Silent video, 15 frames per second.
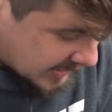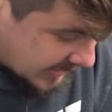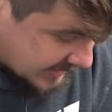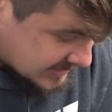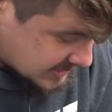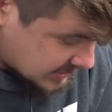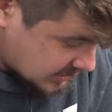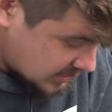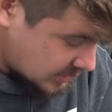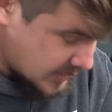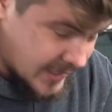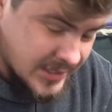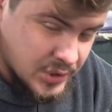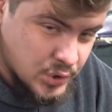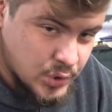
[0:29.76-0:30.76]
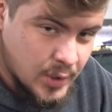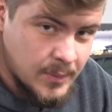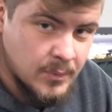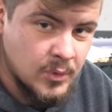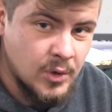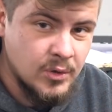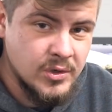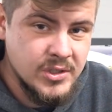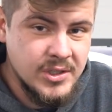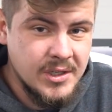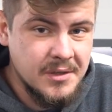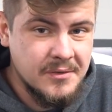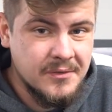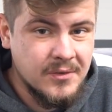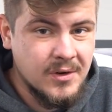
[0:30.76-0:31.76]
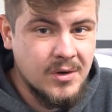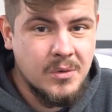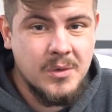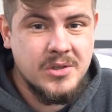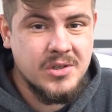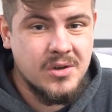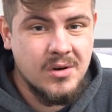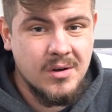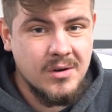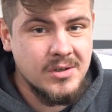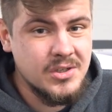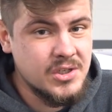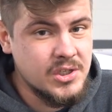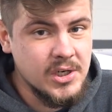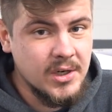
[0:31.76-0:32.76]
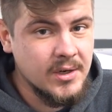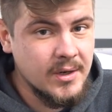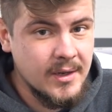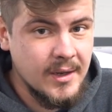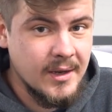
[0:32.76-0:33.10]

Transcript: has to go. It had drum rotors in the front, which are junk,